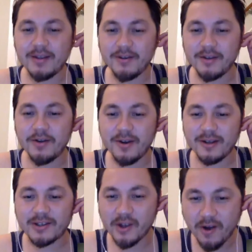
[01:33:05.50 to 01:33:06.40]
your
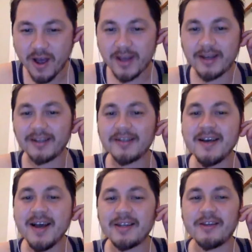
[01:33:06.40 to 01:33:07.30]
entire
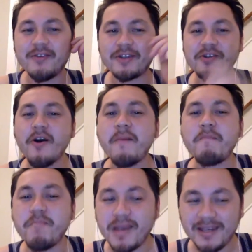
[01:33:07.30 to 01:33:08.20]

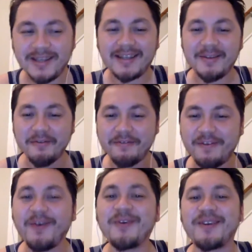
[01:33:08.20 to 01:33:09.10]
being, your
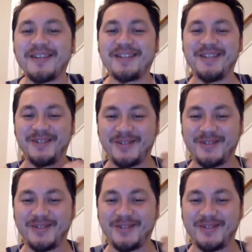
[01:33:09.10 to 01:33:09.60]
focus is